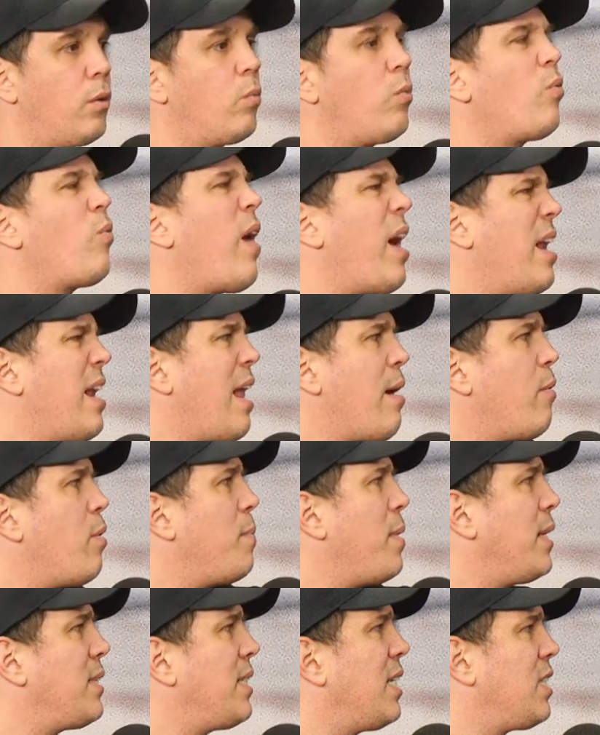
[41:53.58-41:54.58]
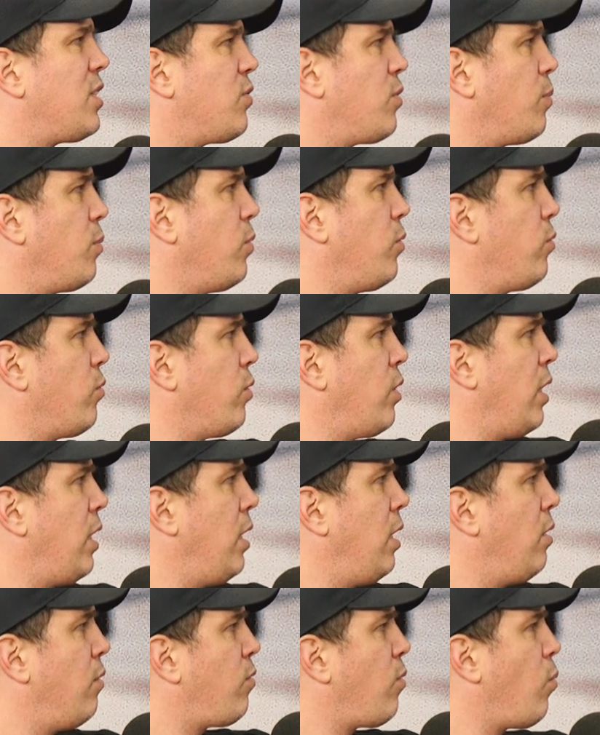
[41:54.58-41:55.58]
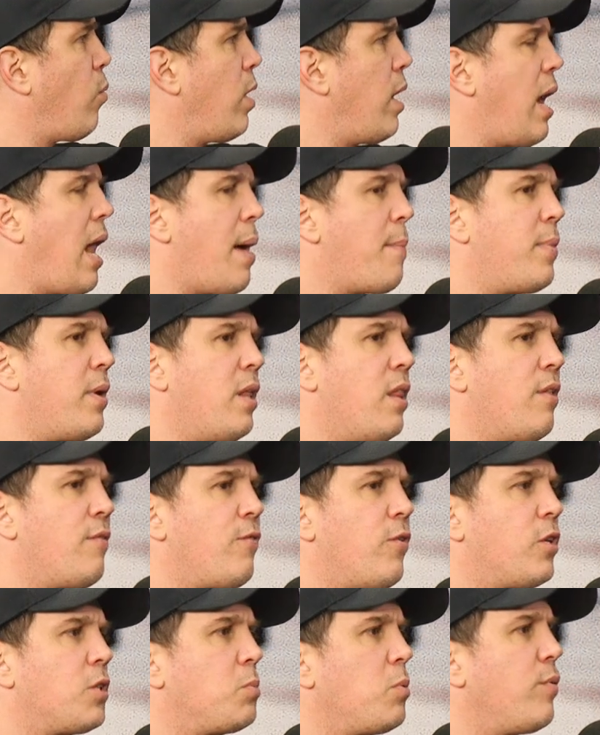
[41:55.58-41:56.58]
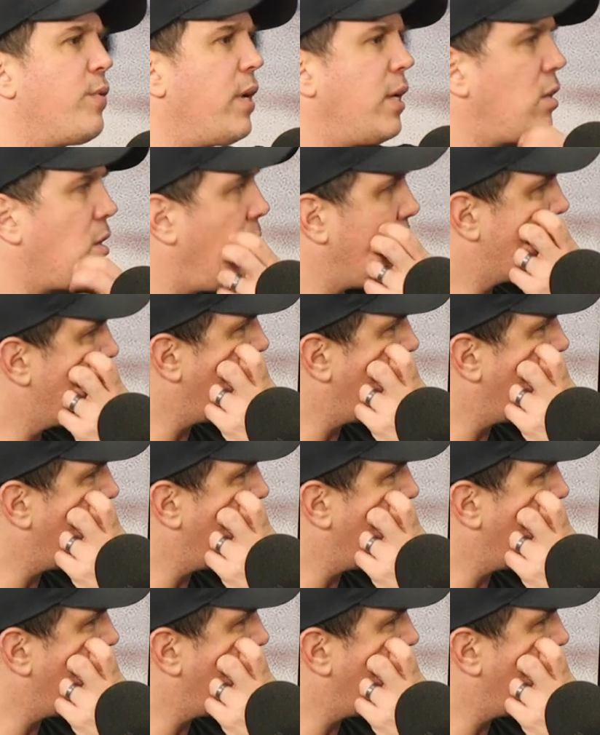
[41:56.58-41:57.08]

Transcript: Well, right, and that would make sense from what happened in the first movie. He talks